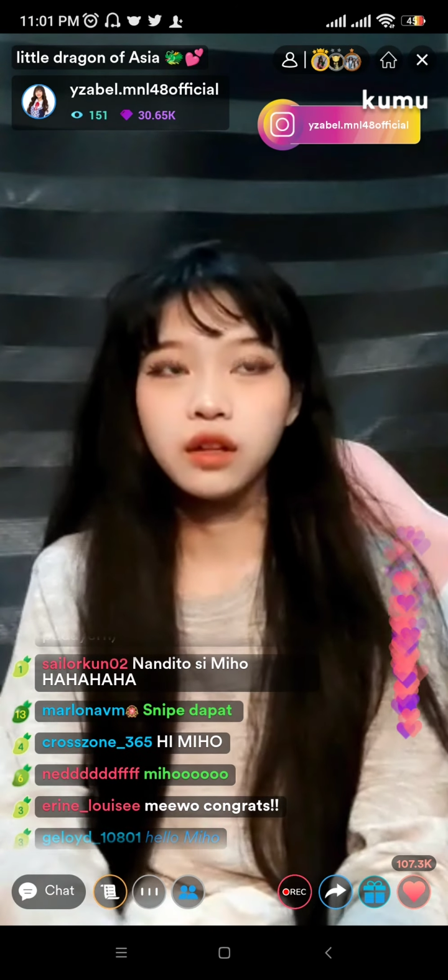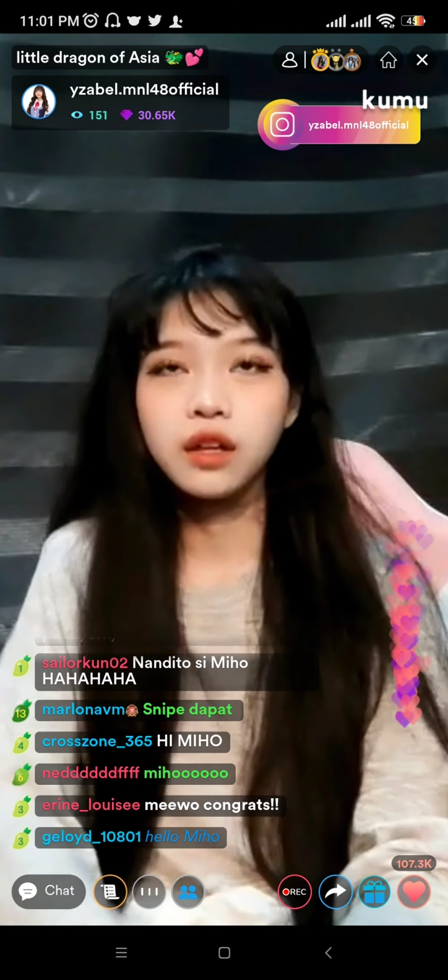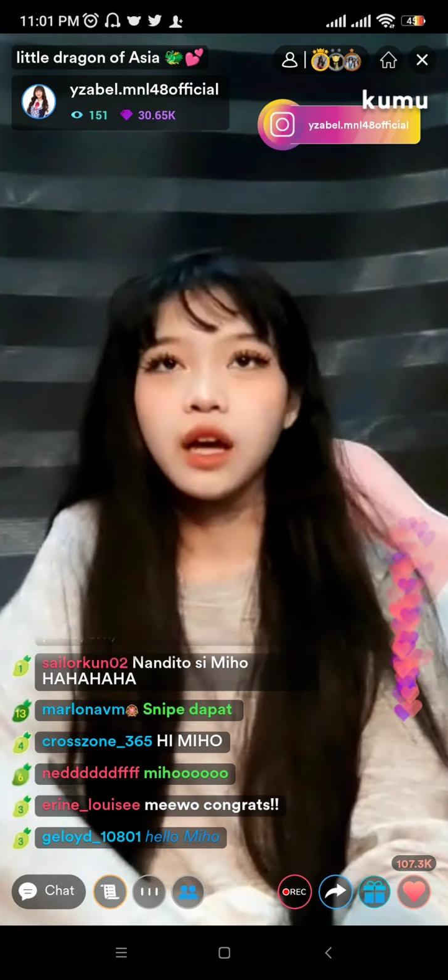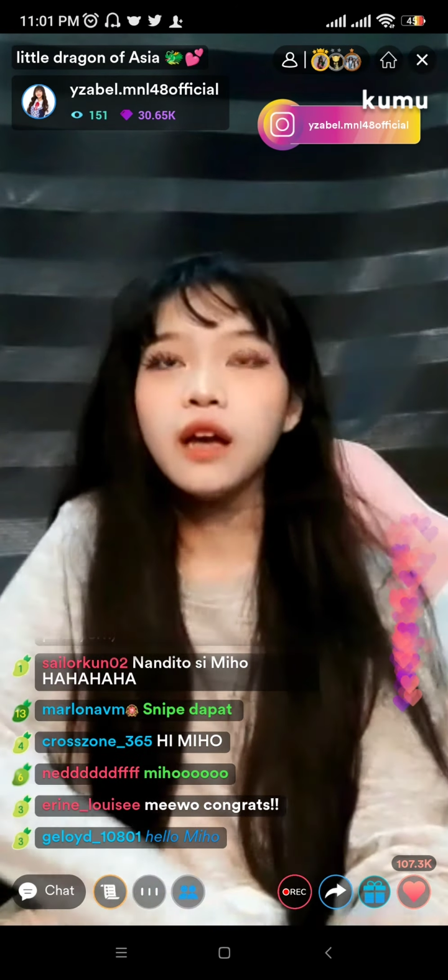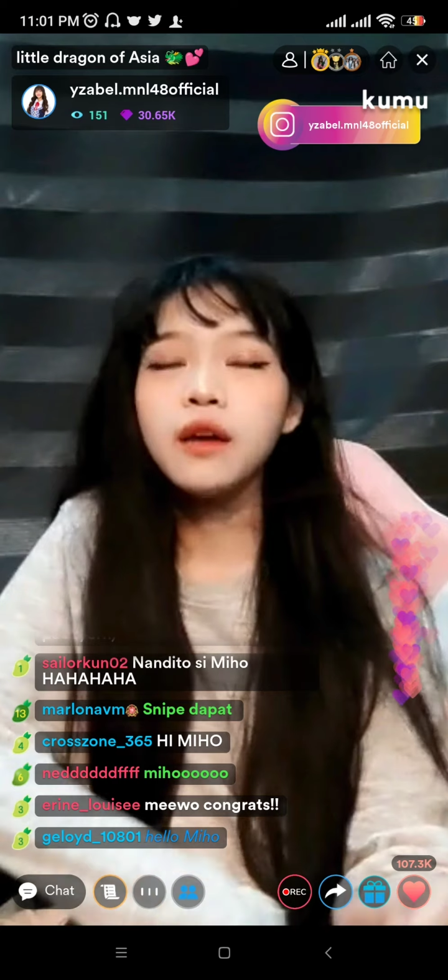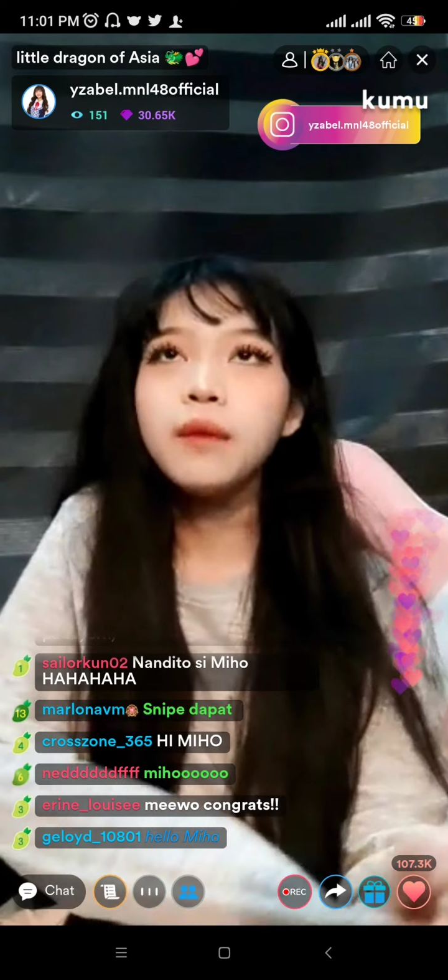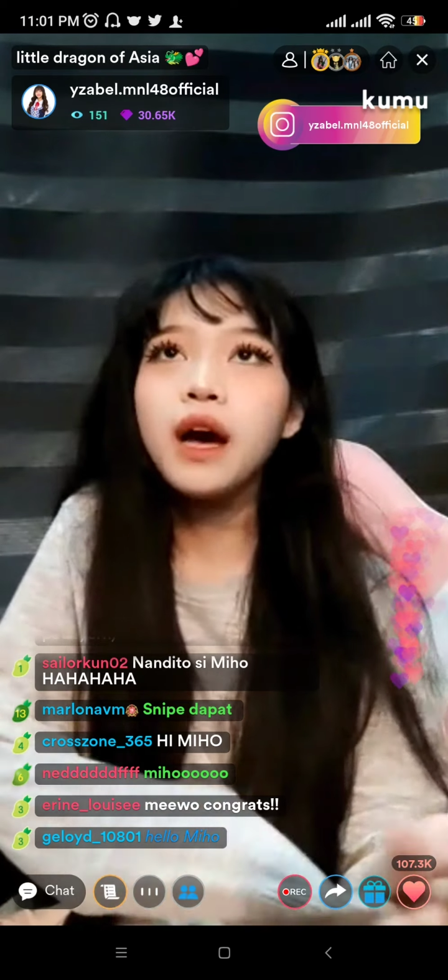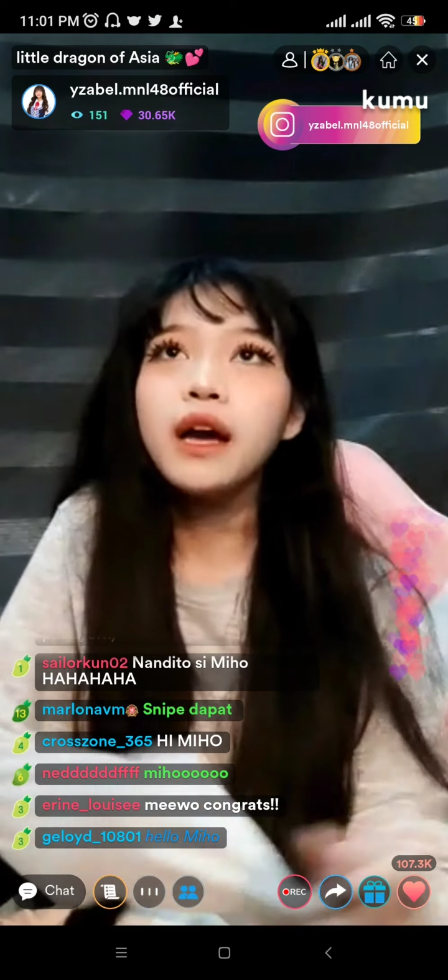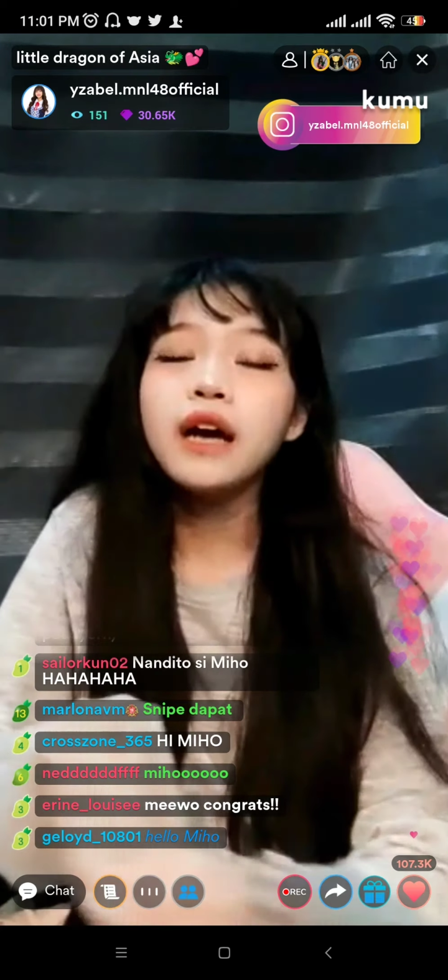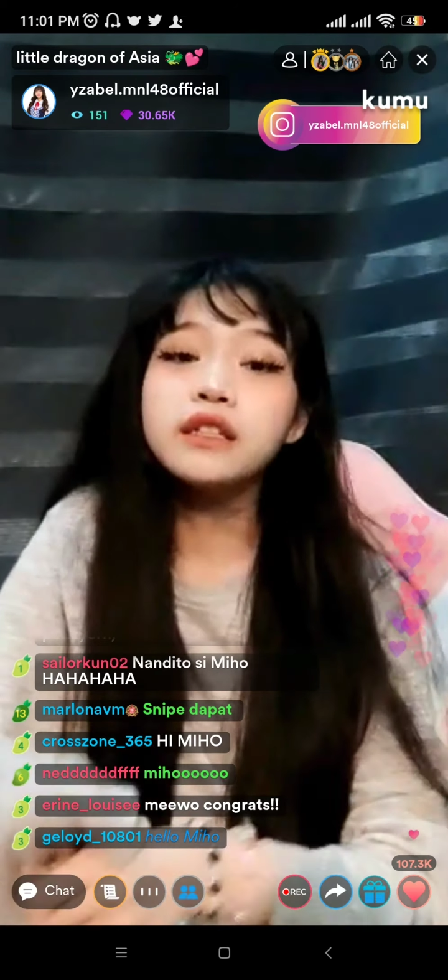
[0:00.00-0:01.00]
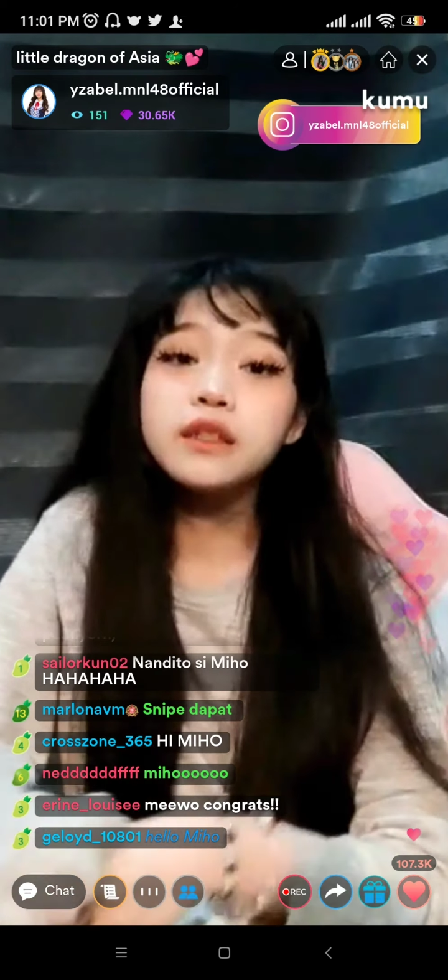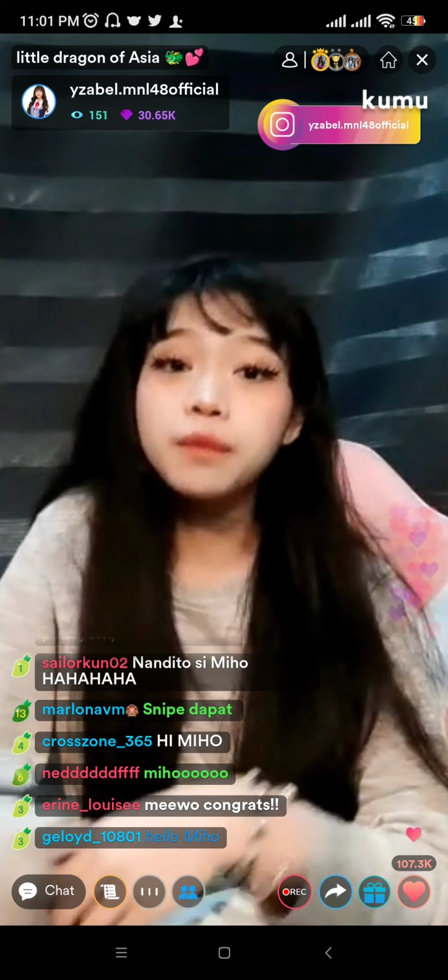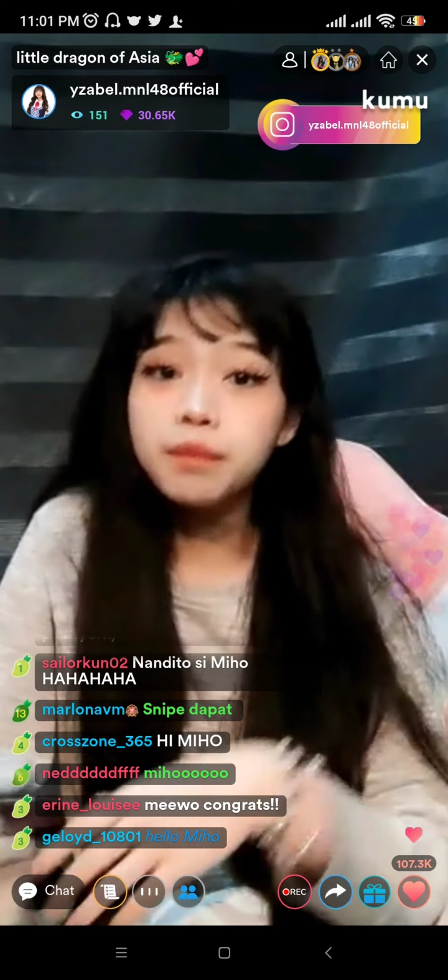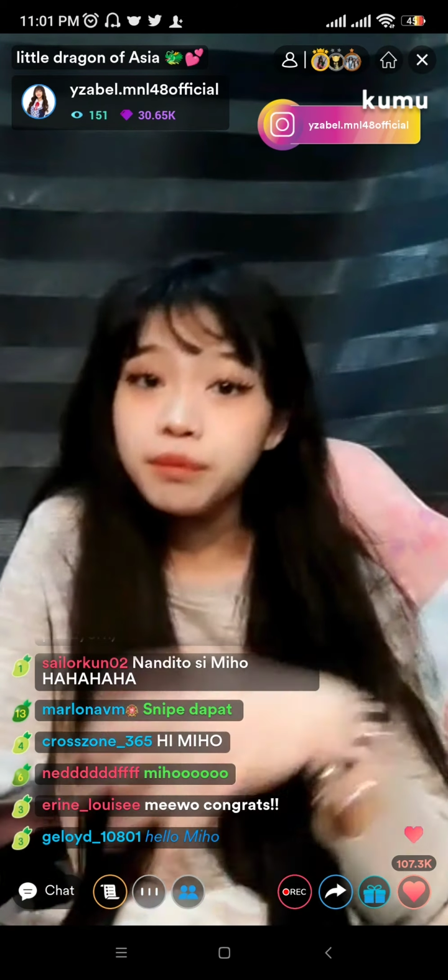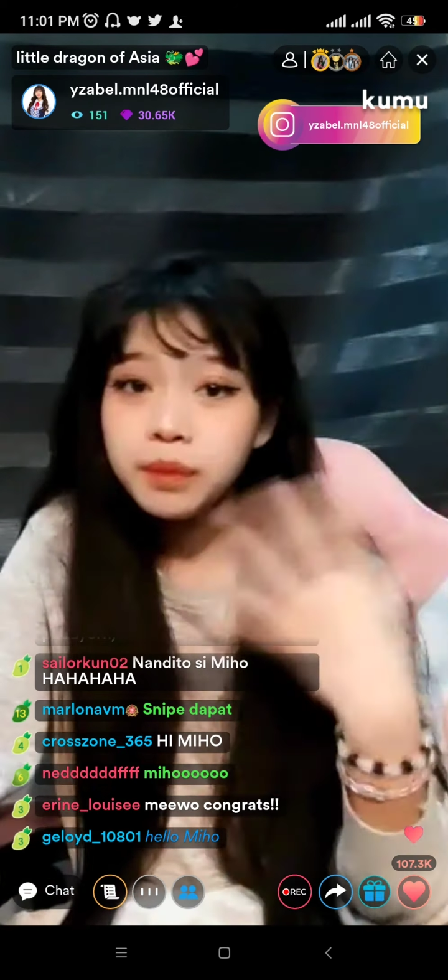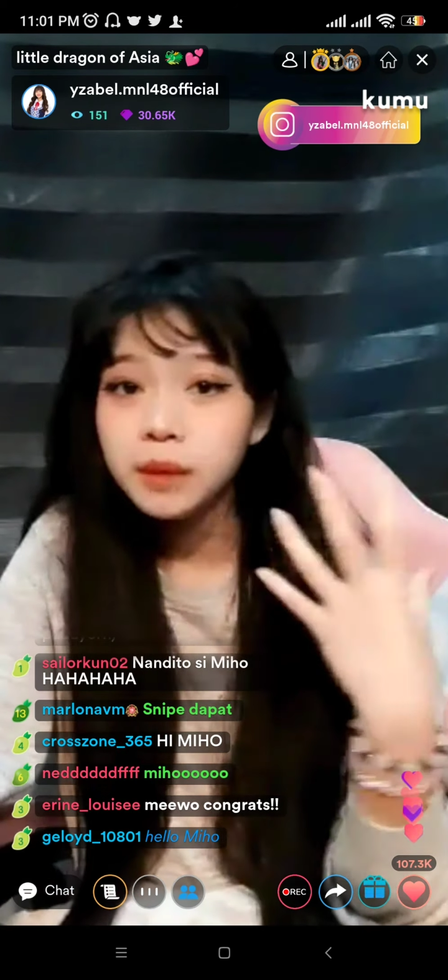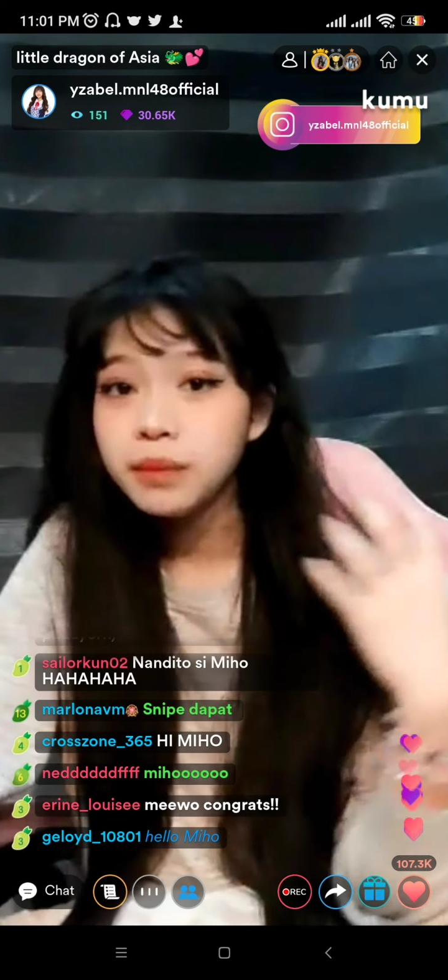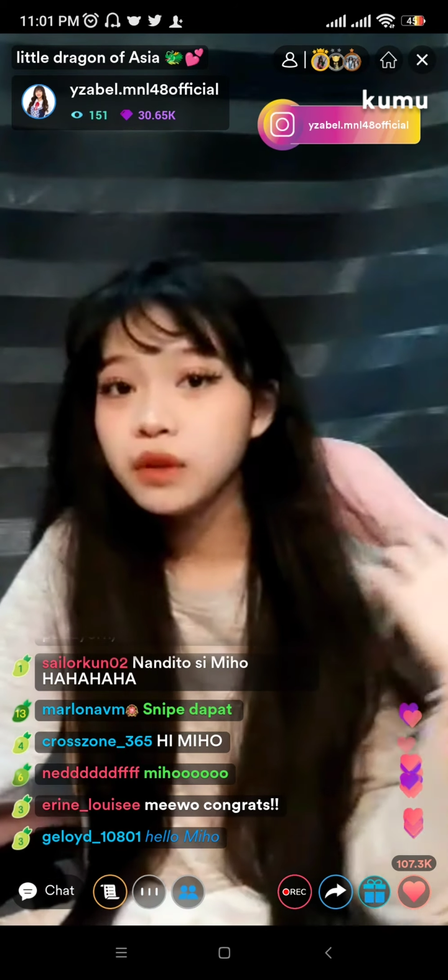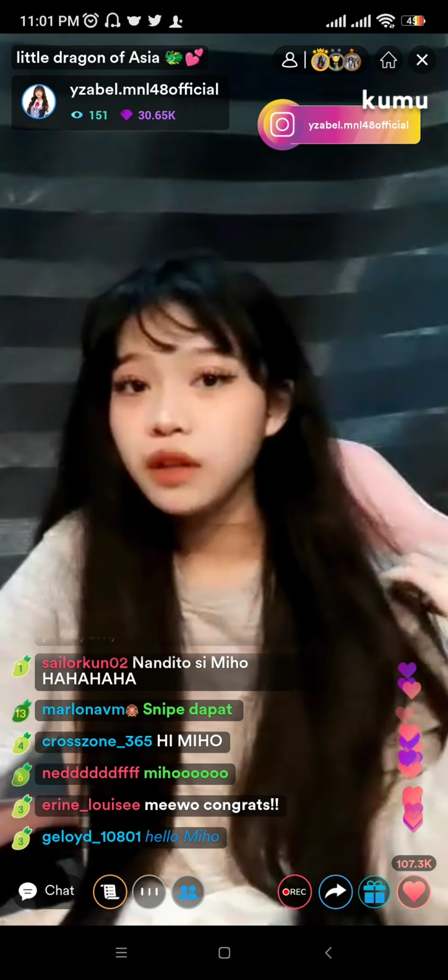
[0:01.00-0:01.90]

I ask people